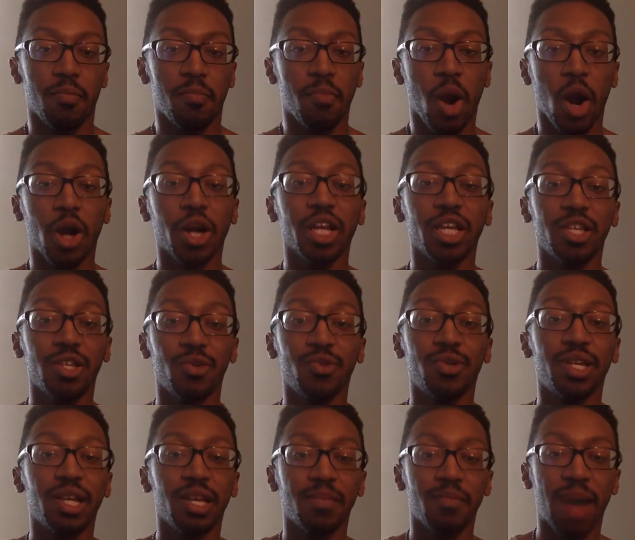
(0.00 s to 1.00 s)
Party
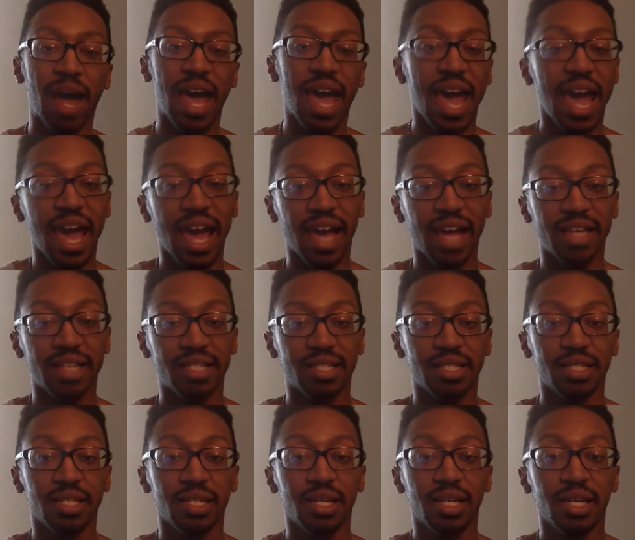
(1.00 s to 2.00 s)
Unity My Ass,
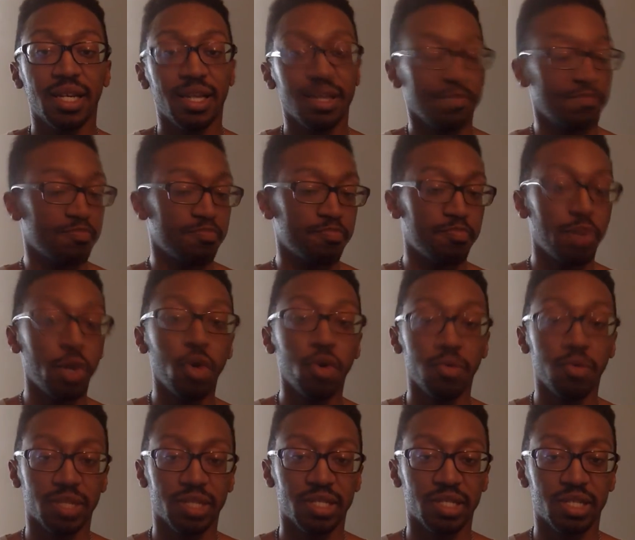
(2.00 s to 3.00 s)

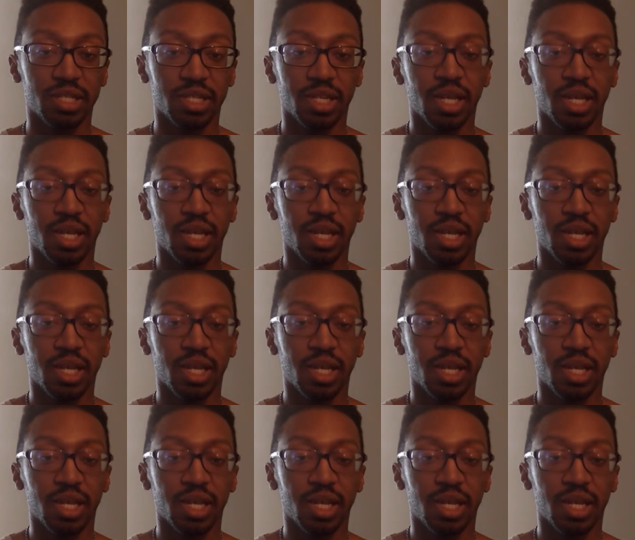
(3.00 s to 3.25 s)
Pumas.